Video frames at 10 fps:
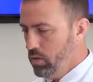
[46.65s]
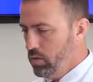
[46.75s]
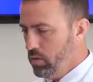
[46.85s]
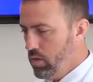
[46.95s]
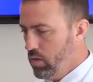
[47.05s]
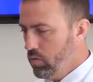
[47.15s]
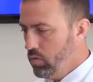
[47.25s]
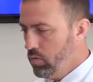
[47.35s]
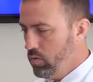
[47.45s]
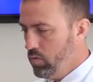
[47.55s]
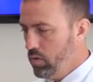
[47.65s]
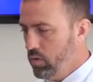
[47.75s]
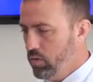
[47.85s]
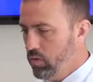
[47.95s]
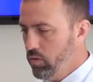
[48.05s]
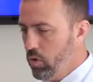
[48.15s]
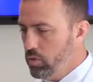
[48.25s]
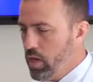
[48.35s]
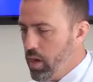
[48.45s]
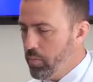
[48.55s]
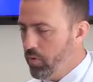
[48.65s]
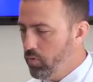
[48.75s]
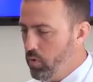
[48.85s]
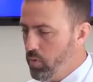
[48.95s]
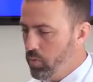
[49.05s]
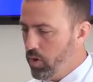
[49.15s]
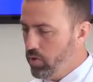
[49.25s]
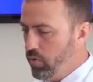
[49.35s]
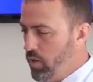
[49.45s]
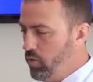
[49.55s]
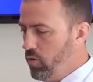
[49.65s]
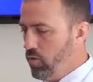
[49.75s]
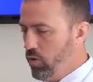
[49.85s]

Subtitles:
so this whole topic of joint preservation and